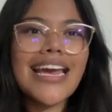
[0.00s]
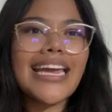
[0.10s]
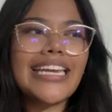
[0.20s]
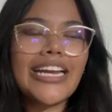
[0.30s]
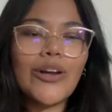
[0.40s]

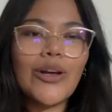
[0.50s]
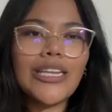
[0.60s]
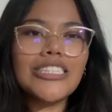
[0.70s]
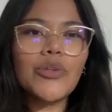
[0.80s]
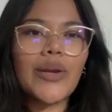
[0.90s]
in a
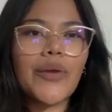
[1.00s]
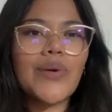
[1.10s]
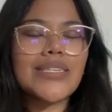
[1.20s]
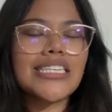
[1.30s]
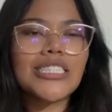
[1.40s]
college where I
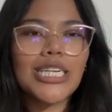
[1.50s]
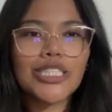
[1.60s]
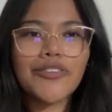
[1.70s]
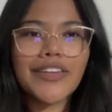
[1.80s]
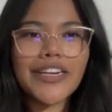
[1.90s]
was in charge
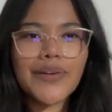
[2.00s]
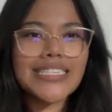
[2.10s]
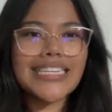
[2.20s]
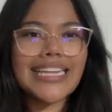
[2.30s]
of increasing